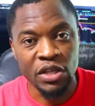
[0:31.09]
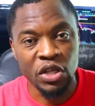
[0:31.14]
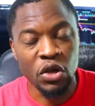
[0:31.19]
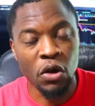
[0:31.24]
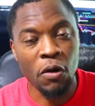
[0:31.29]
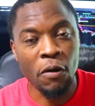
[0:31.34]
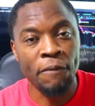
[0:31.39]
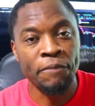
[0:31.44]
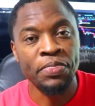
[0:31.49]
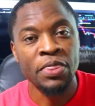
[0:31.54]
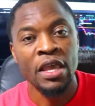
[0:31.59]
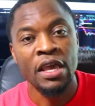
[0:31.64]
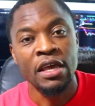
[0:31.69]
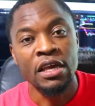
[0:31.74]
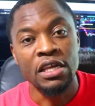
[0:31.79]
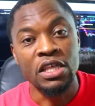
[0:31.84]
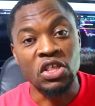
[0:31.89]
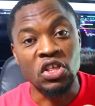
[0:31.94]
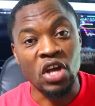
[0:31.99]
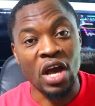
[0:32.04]
So
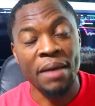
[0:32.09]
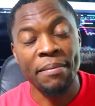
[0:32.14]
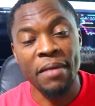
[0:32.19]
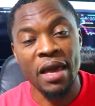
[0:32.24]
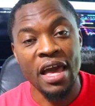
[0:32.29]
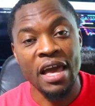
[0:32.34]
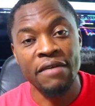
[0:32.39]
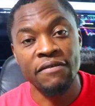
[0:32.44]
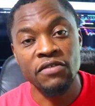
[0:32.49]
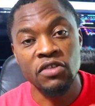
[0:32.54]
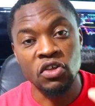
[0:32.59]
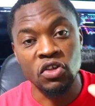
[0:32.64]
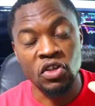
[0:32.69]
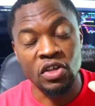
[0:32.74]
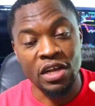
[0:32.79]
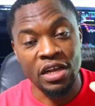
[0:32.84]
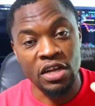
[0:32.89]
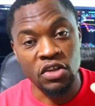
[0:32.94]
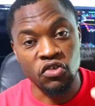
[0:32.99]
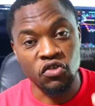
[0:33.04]
JamF just
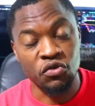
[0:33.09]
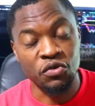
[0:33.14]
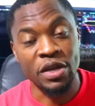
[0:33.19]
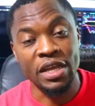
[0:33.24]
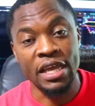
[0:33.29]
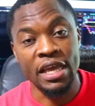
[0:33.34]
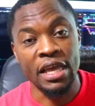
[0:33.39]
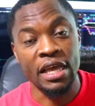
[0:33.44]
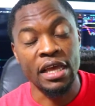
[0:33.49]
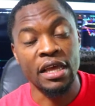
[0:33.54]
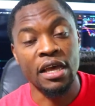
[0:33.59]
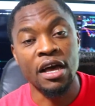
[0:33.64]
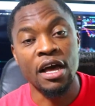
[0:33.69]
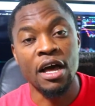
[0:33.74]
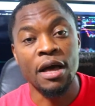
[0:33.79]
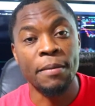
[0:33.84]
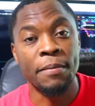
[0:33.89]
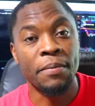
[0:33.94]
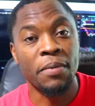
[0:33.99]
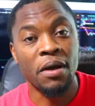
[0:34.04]
started trading
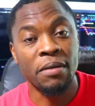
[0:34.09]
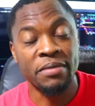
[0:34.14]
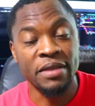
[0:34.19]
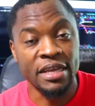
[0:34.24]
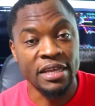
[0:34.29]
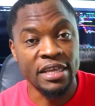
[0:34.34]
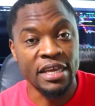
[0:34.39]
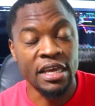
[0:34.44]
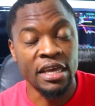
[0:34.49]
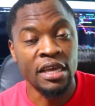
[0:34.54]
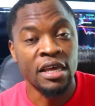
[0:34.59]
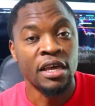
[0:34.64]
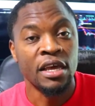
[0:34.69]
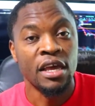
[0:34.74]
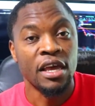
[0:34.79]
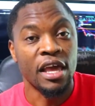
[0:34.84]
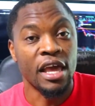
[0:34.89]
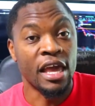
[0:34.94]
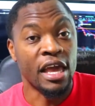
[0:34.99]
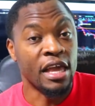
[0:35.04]
um, publicly
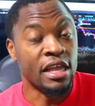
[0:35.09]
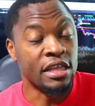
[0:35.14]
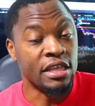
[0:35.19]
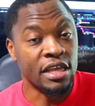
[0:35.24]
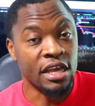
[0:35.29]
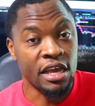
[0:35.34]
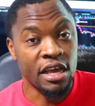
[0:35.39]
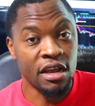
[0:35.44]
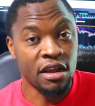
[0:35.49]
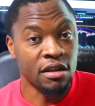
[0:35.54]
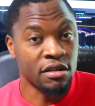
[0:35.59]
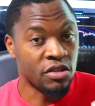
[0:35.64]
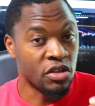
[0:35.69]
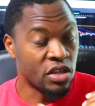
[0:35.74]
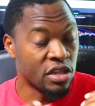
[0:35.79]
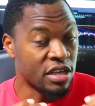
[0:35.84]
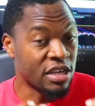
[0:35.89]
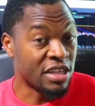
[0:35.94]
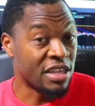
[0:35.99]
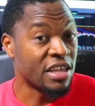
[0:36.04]
and they
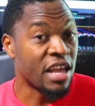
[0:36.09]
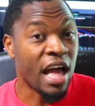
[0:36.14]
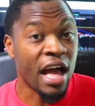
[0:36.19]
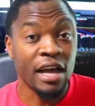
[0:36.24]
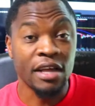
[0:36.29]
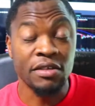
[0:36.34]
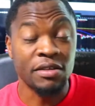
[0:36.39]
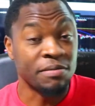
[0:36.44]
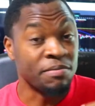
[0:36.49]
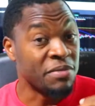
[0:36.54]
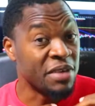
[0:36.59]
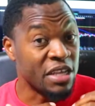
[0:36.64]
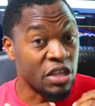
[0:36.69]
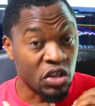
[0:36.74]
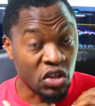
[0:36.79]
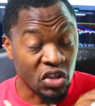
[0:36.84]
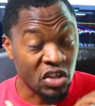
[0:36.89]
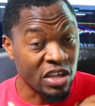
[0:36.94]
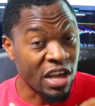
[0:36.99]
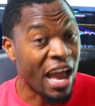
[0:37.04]
the stock I mean
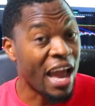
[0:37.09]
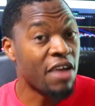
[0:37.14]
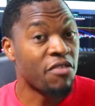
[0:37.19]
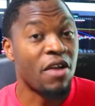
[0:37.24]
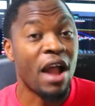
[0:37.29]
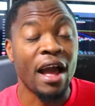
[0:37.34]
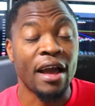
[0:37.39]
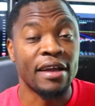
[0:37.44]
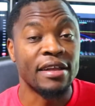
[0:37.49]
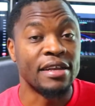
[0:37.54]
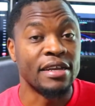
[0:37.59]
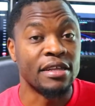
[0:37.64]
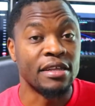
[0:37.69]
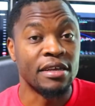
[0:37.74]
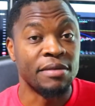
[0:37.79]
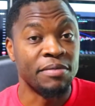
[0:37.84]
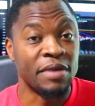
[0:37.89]
just skyrocketed.